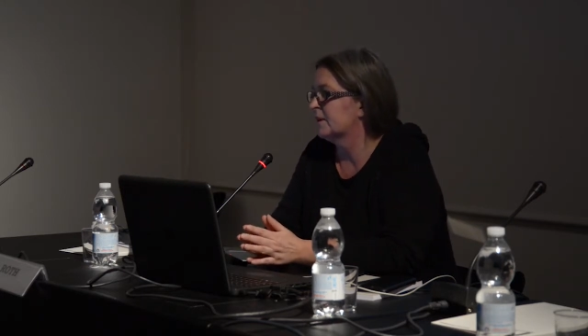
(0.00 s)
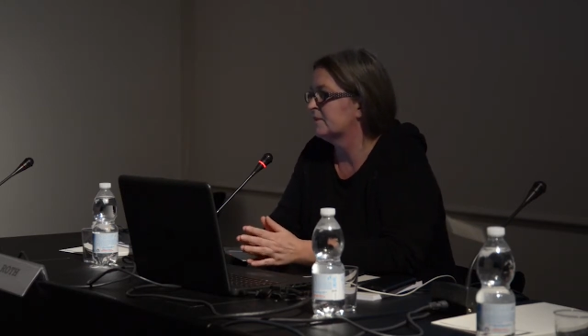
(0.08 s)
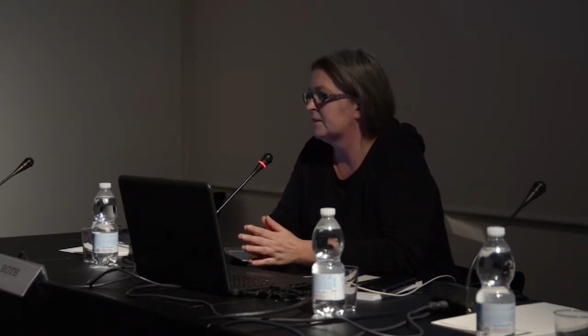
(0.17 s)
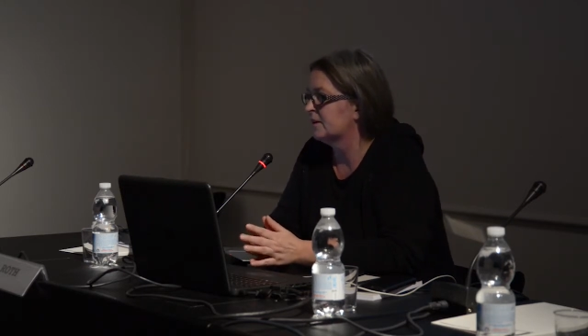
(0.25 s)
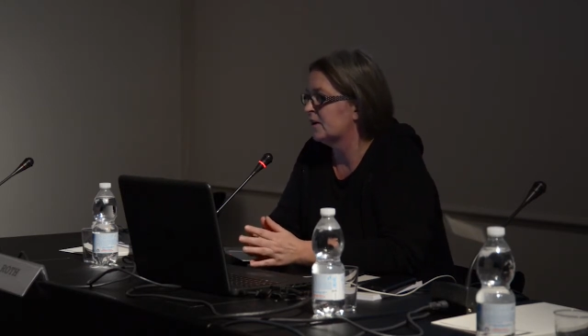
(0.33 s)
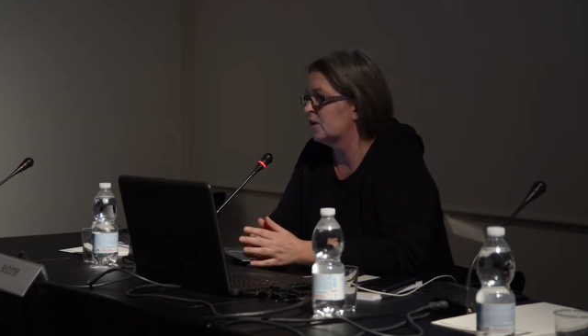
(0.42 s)

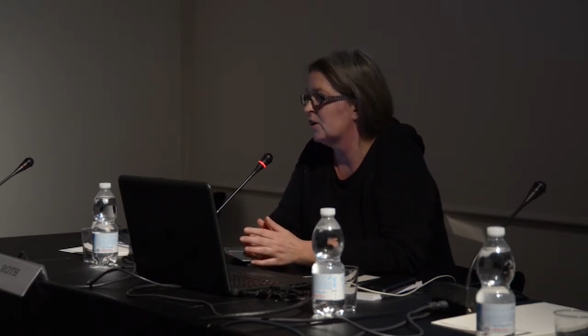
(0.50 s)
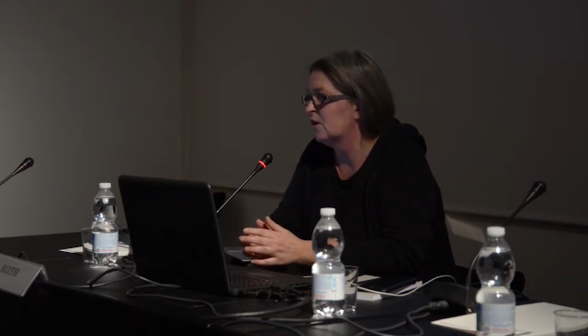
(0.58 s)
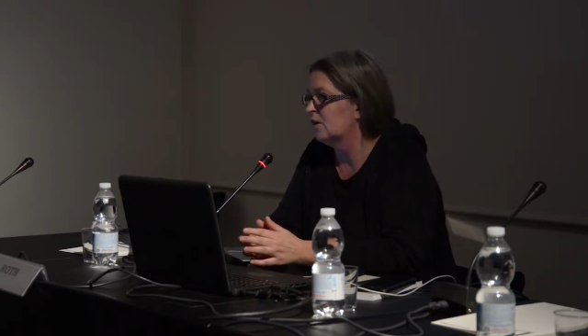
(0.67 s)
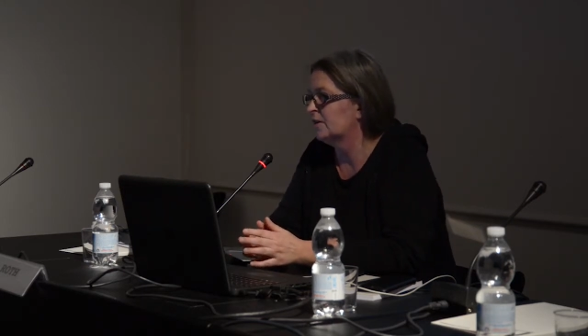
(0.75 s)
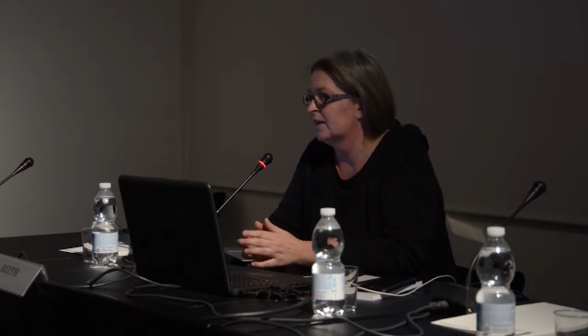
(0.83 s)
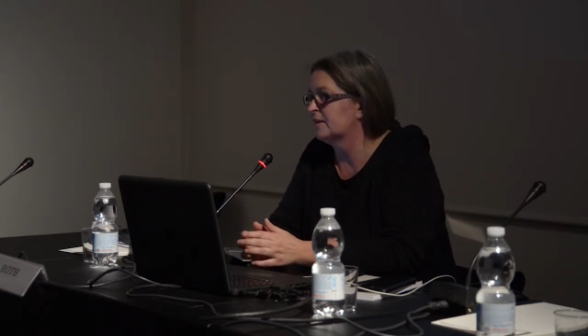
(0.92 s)
as they are
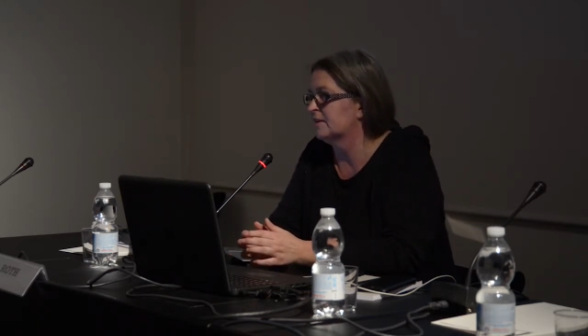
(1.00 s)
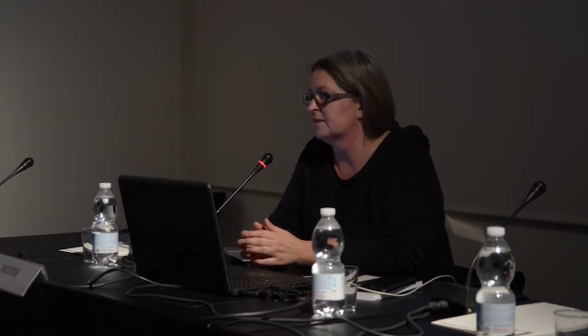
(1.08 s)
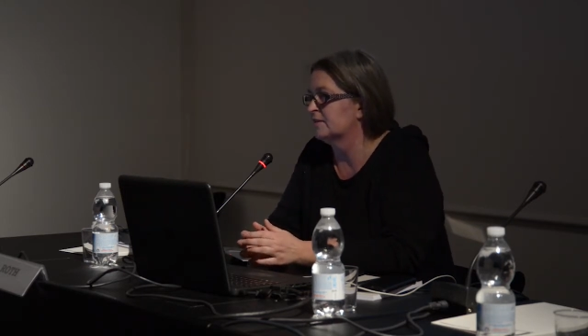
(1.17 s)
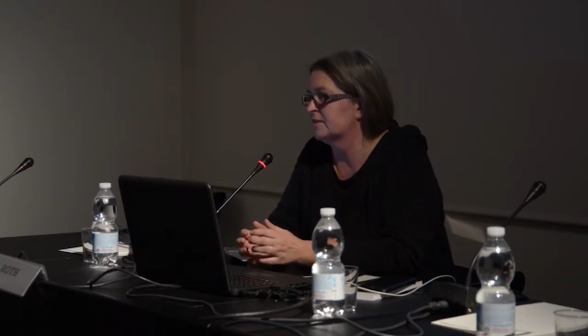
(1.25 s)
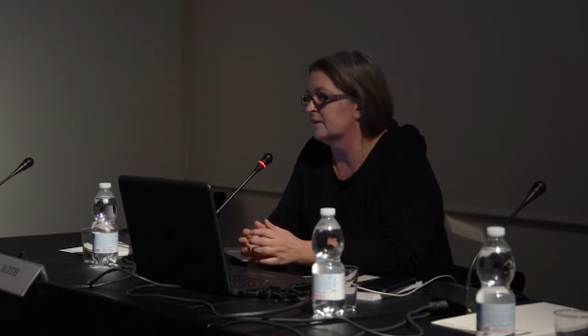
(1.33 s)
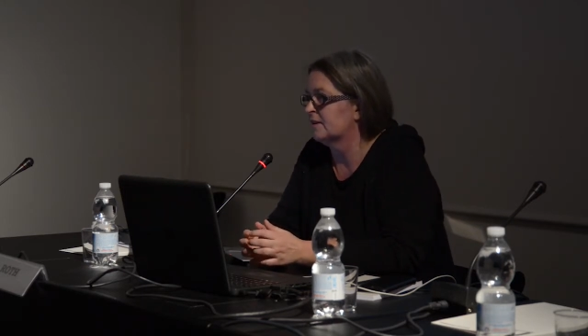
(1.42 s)
called, that
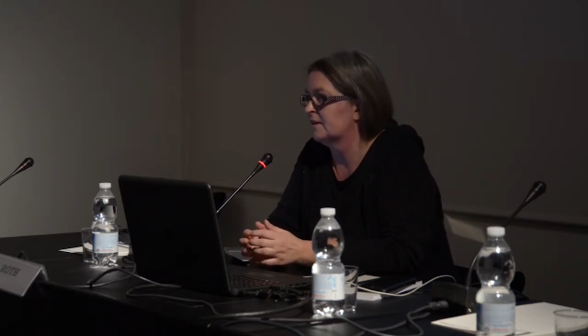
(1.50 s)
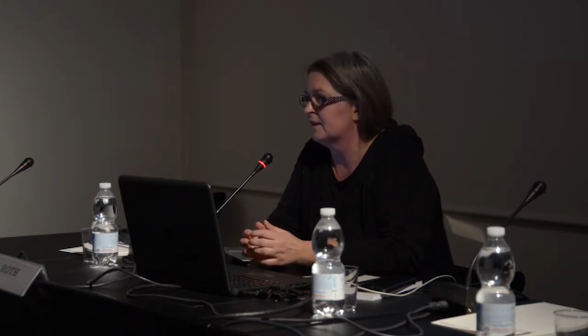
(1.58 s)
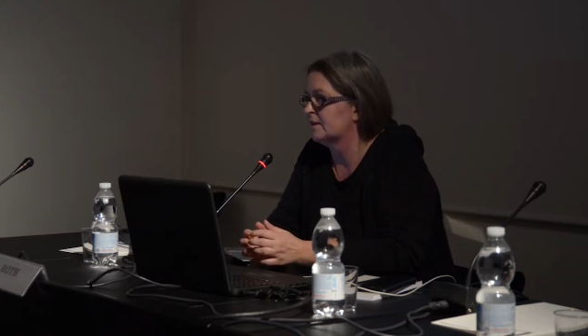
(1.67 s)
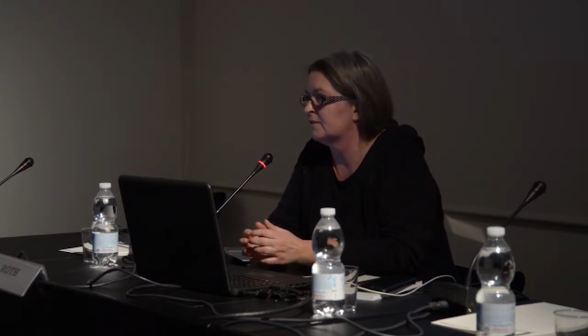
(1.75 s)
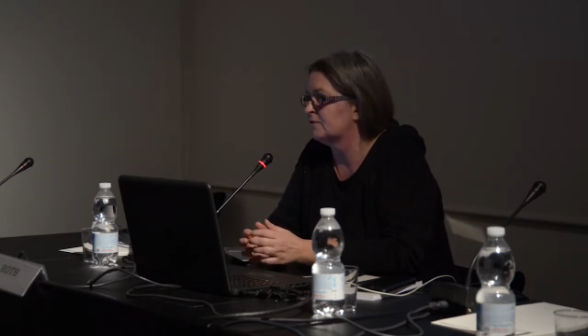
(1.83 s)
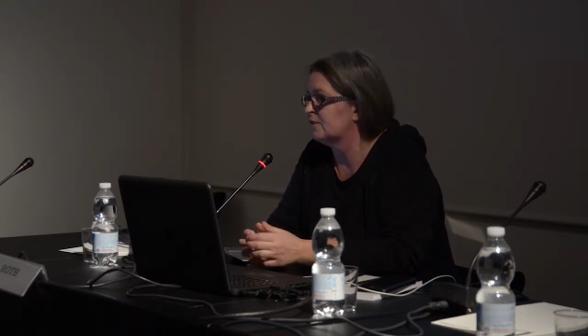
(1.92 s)

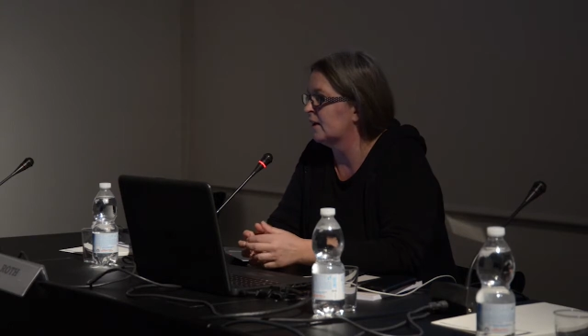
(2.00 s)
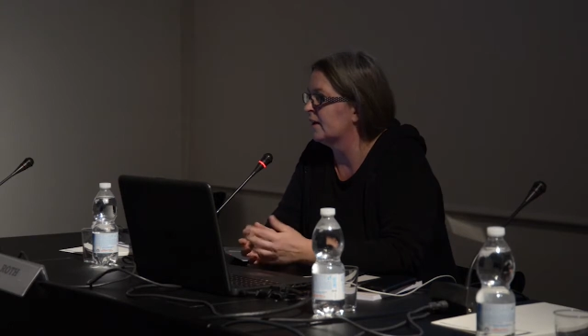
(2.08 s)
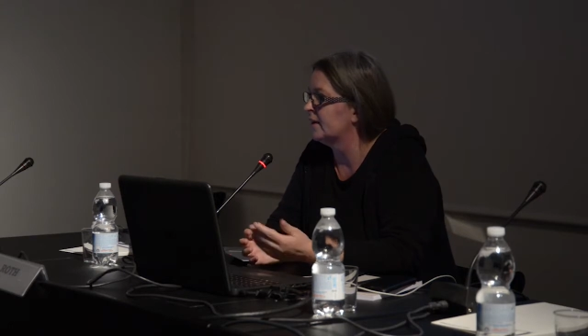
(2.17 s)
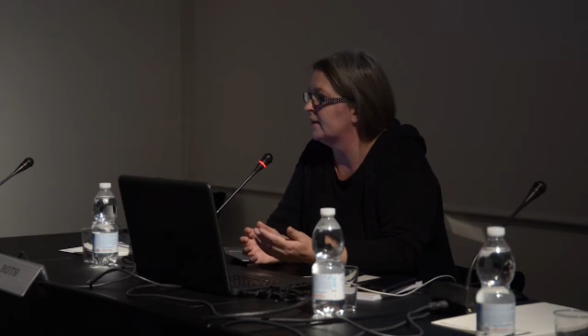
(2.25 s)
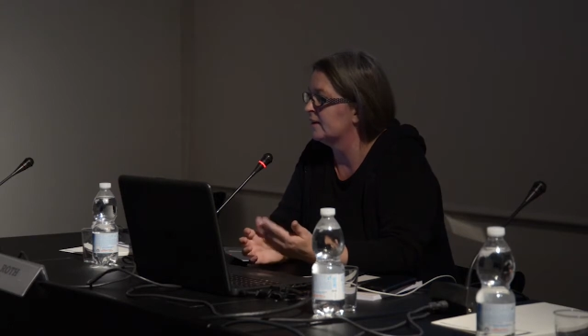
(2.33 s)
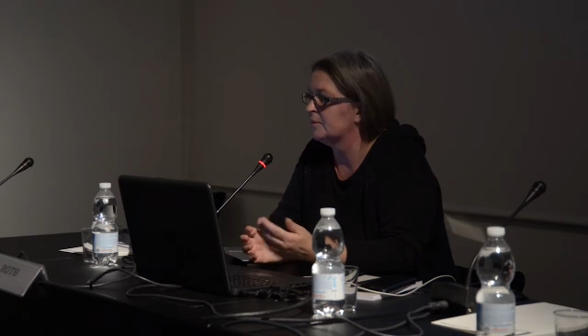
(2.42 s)
is
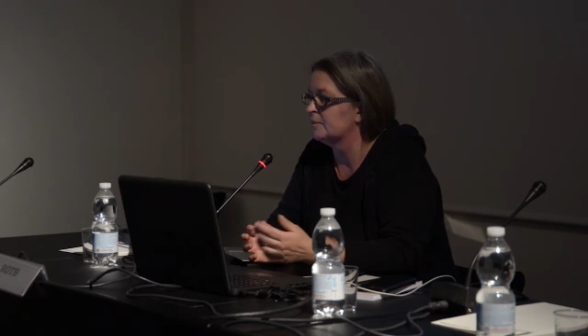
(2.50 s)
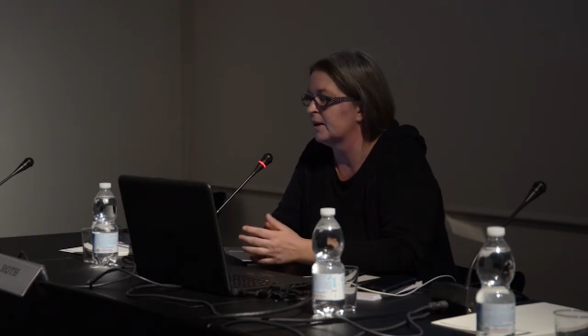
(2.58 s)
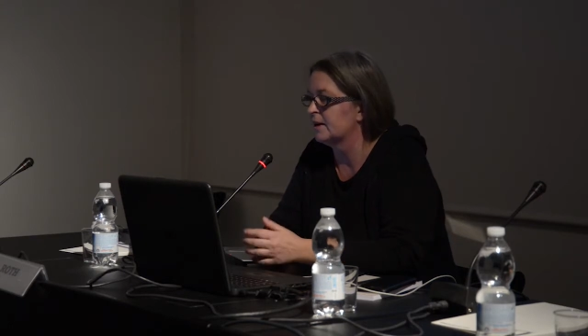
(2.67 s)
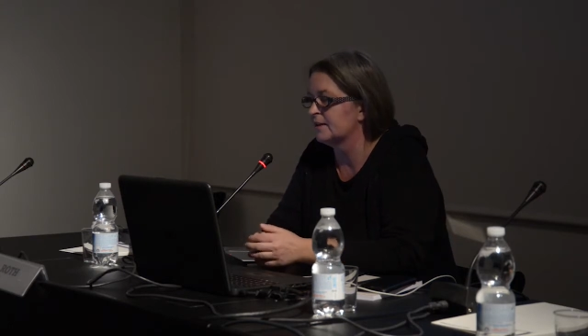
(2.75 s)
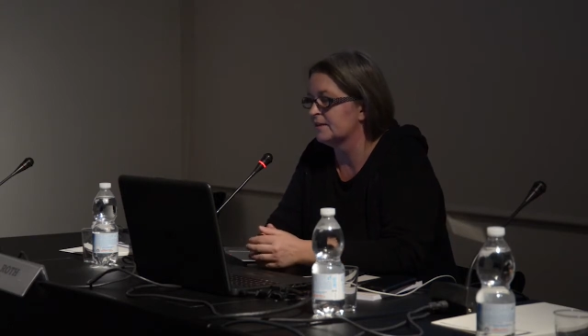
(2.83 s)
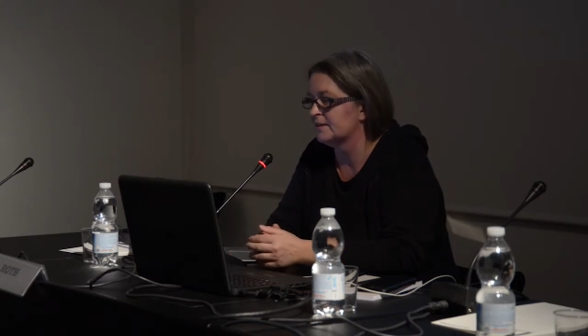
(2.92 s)
flying in
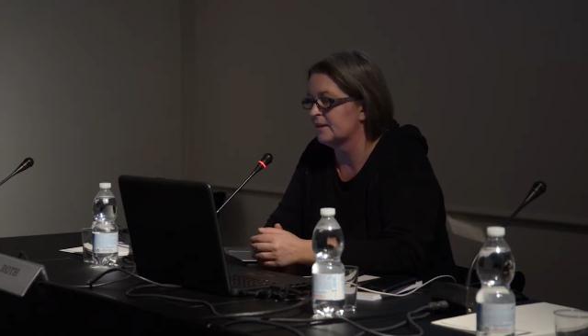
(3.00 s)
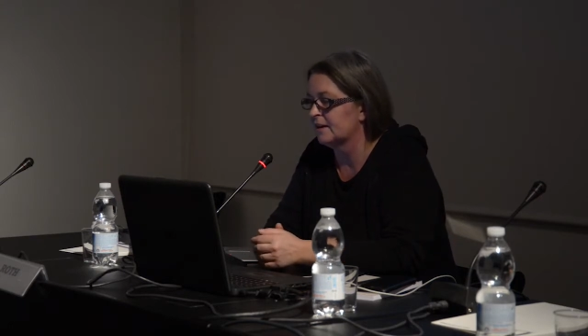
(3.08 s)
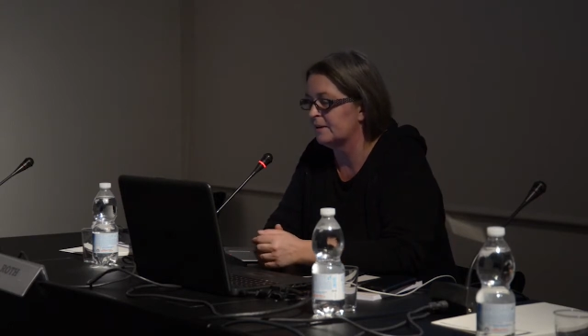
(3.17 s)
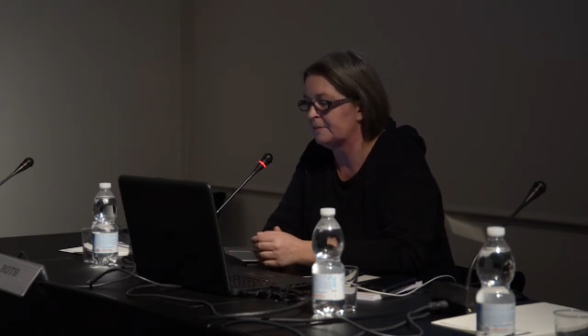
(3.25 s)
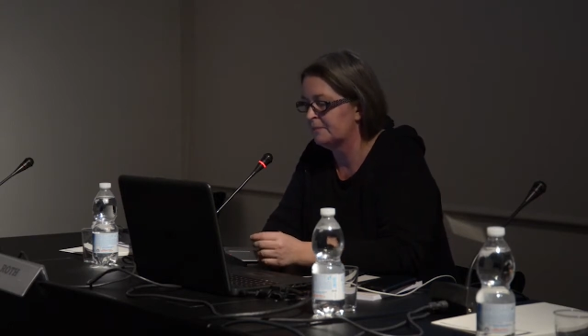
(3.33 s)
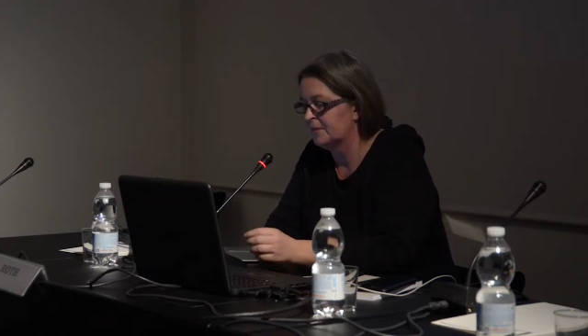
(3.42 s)

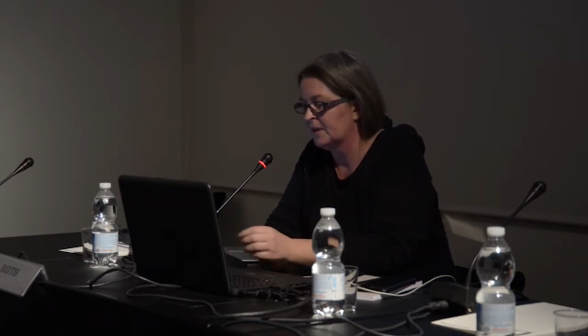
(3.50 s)
Pakistan